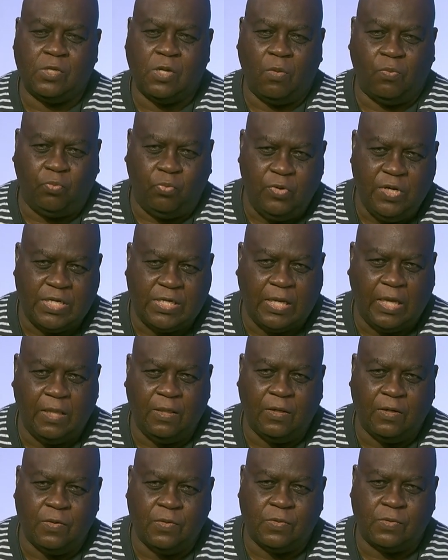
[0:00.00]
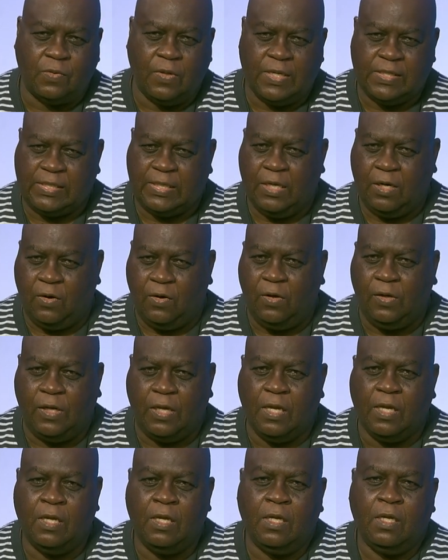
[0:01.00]
to appreciate those who I said
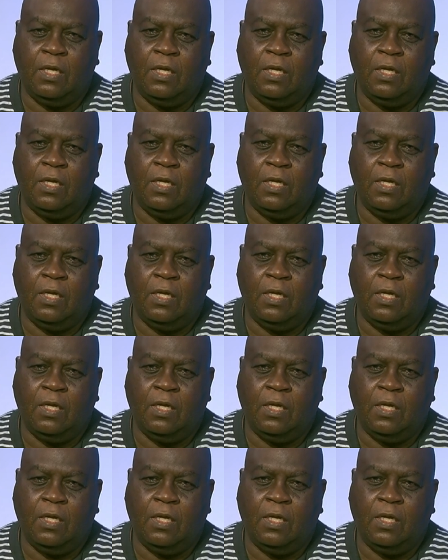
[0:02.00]
earlier,